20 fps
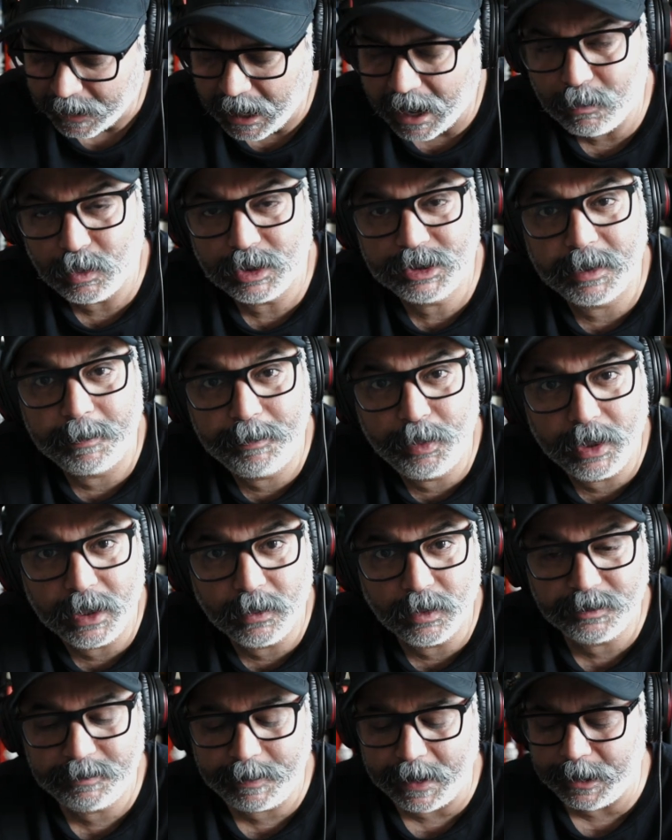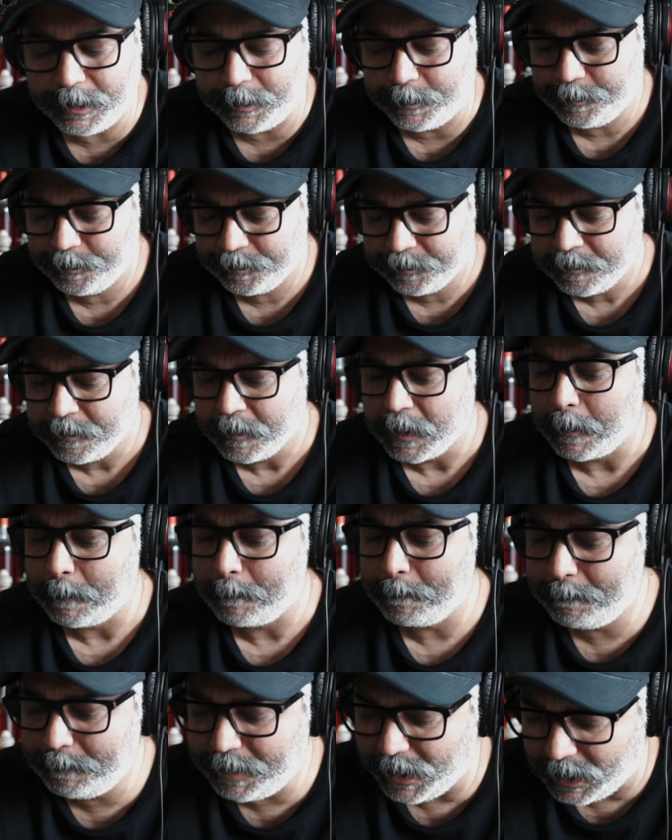I wish the pudding was better,
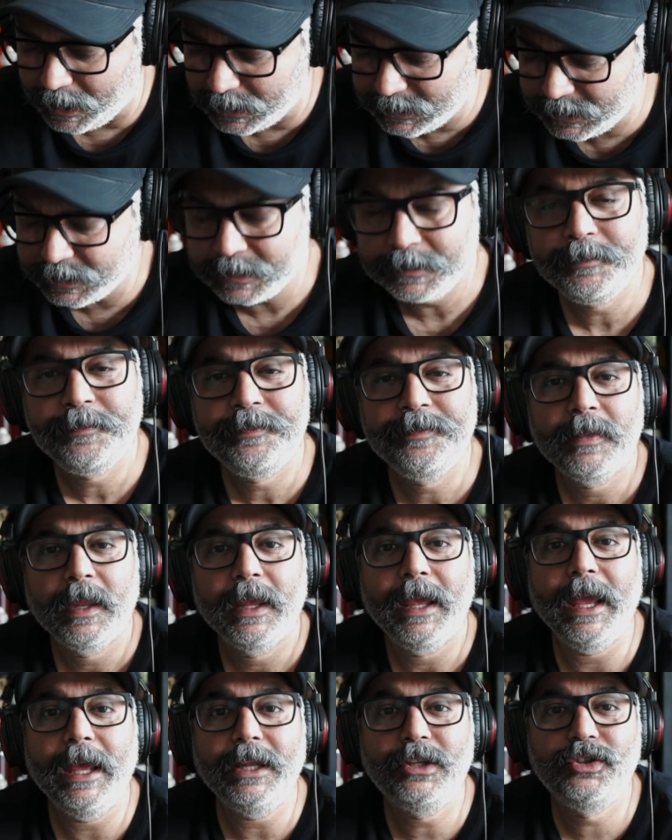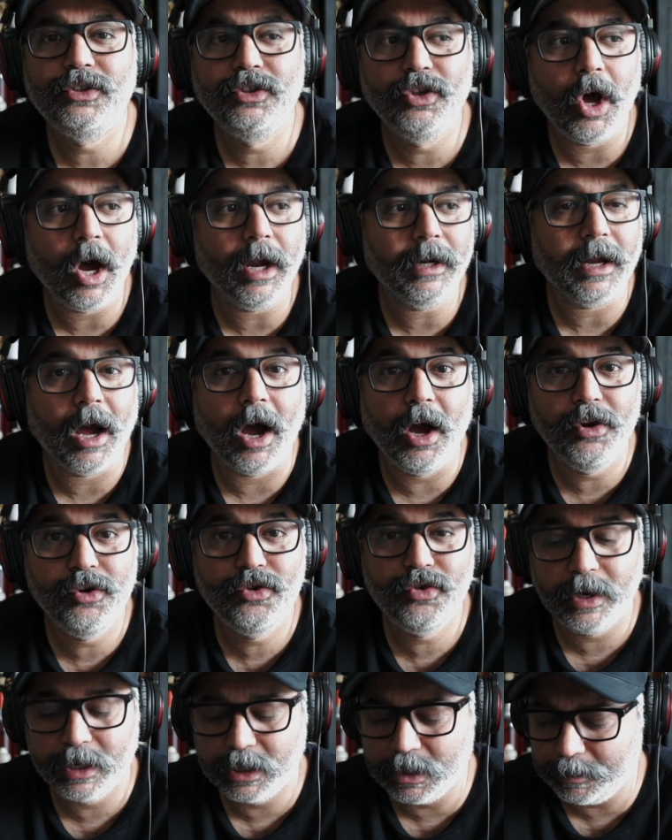but it's not
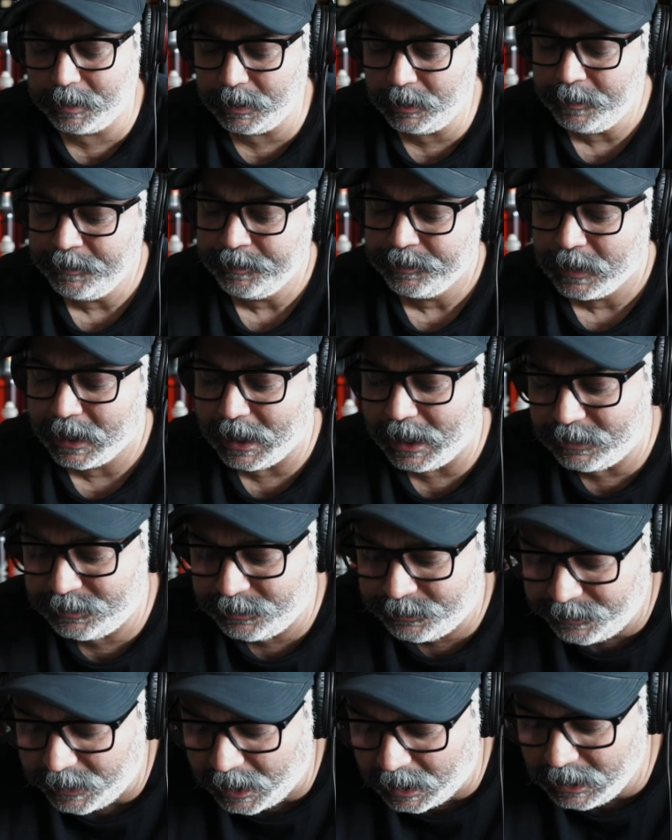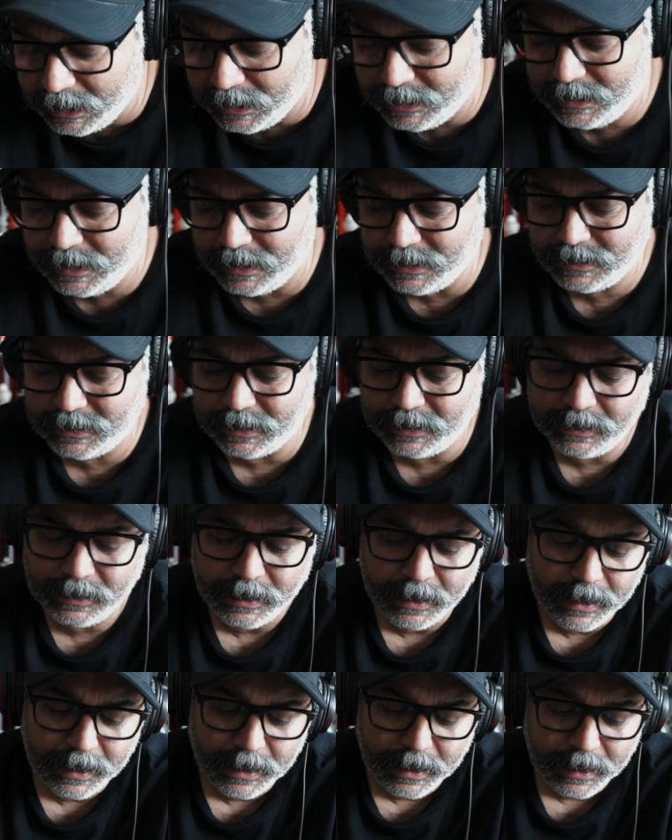undrinkable. It's fairly decent.
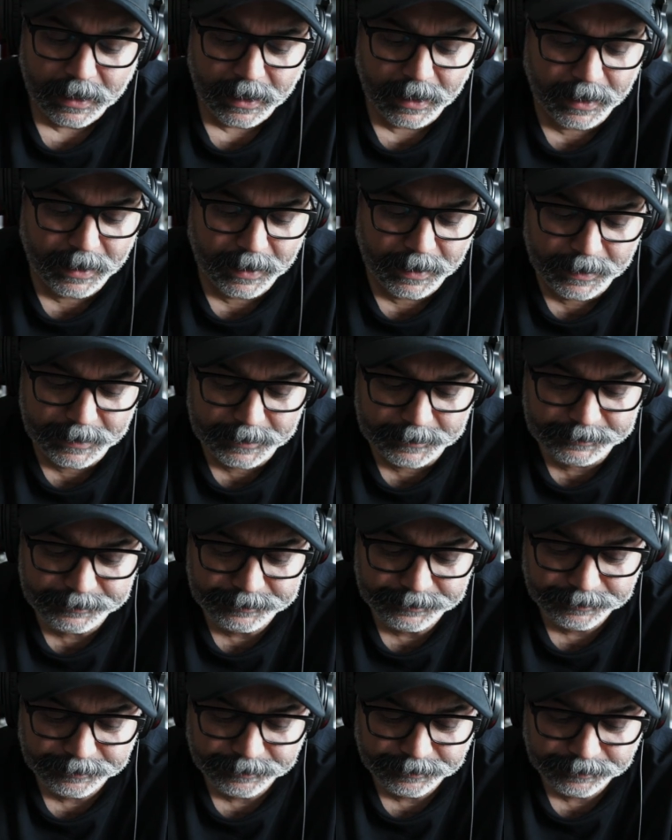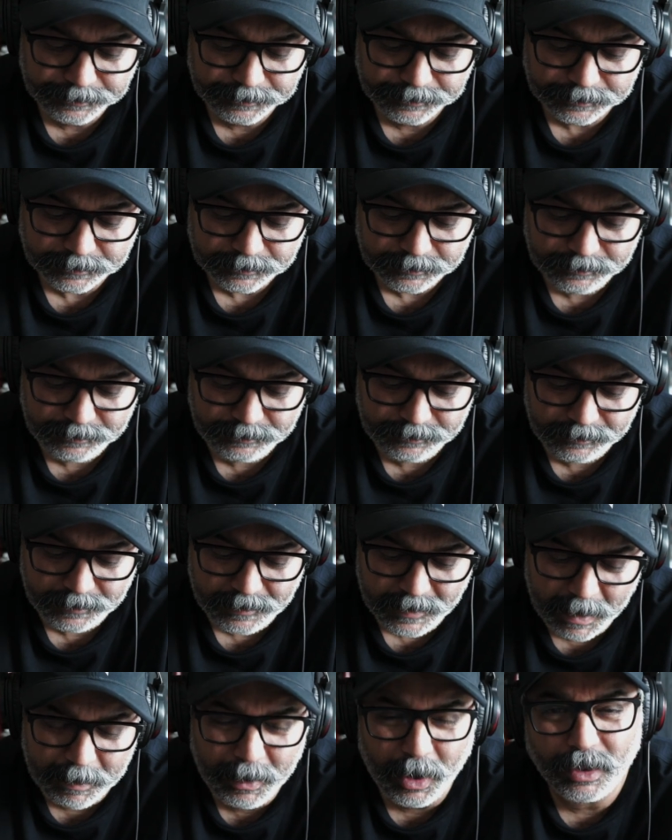Um,
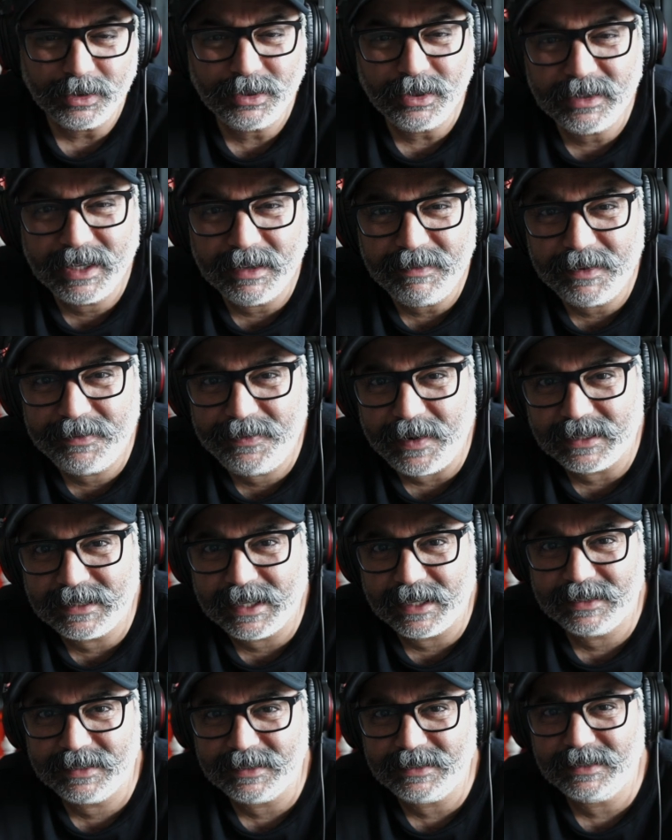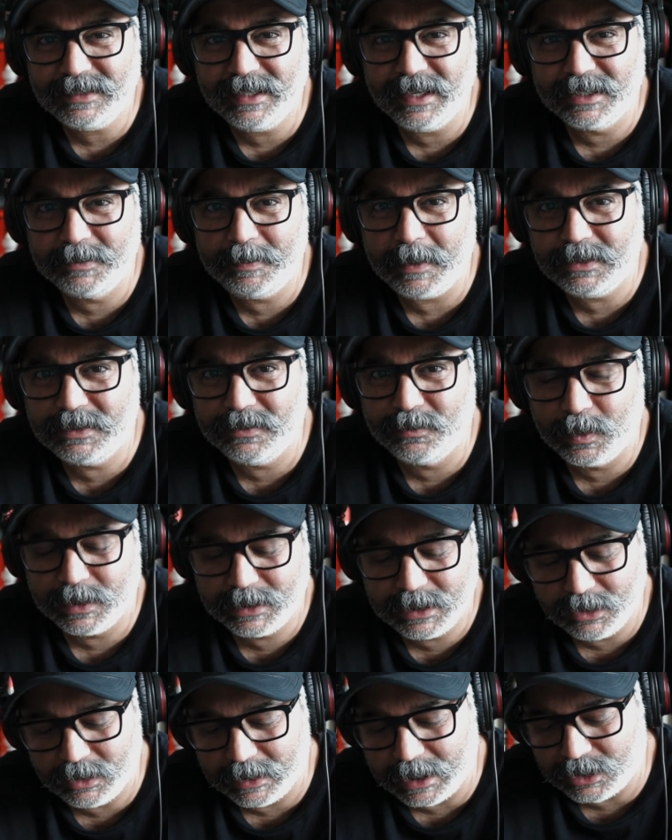but also, given the fact that this is an expensive
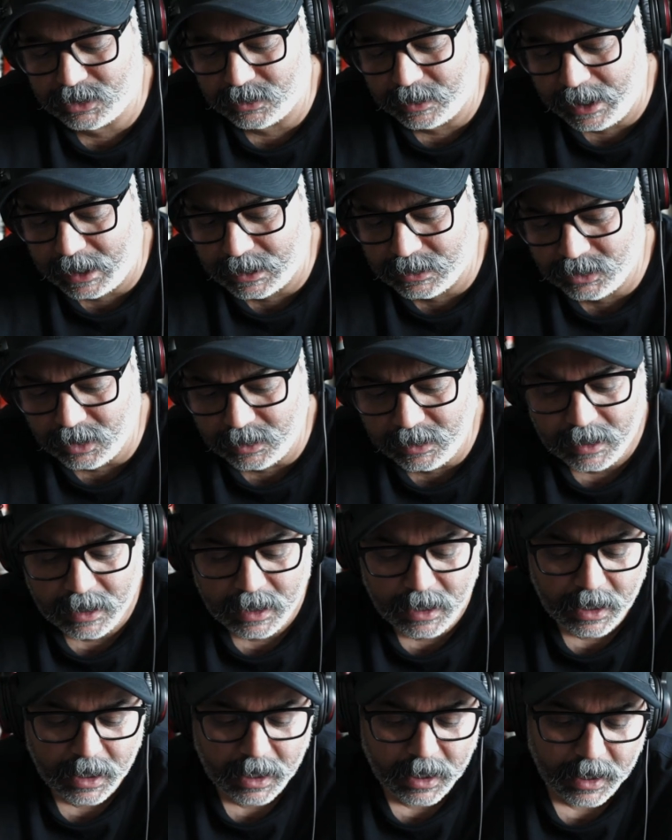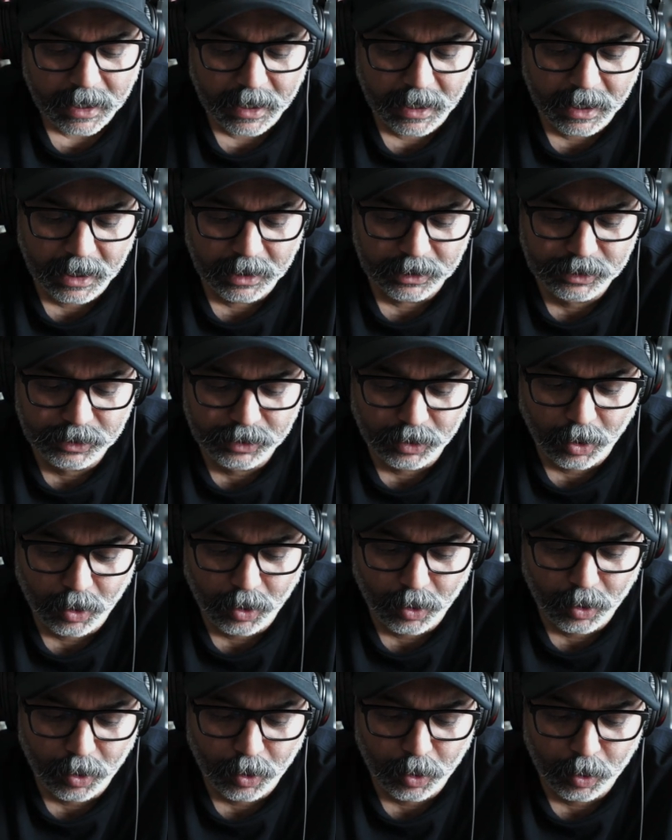whiskey to get your hands on. Uh,
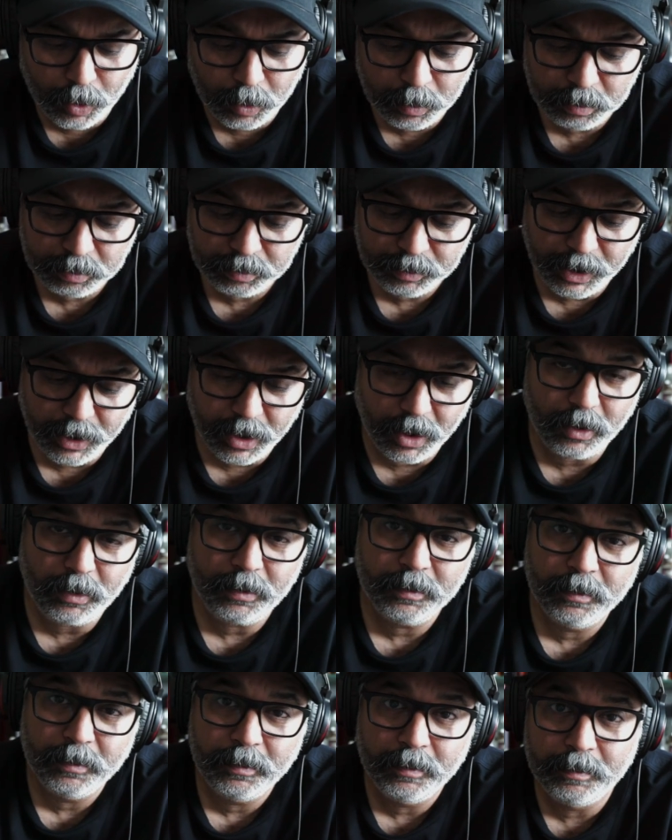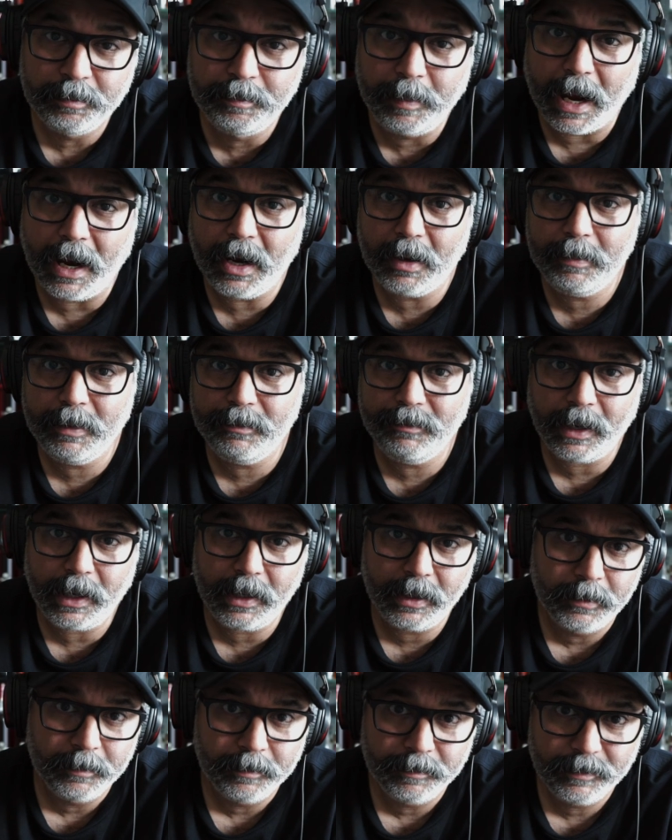so, you know, buyer
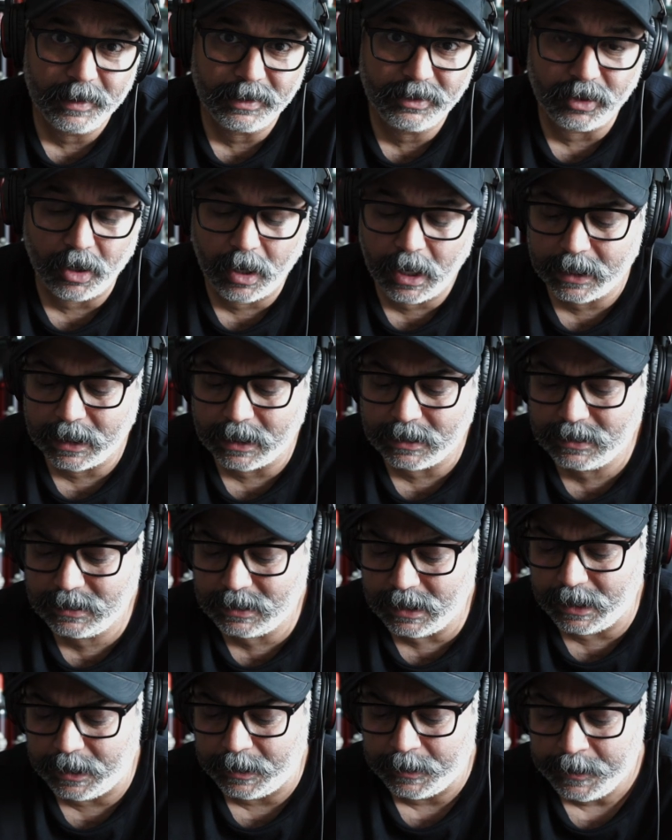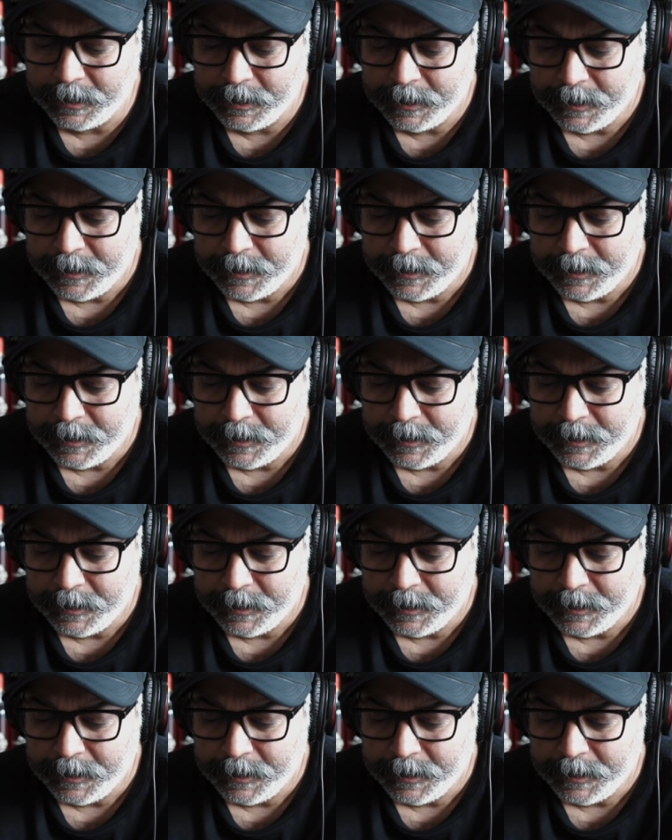beware. That's all I can say.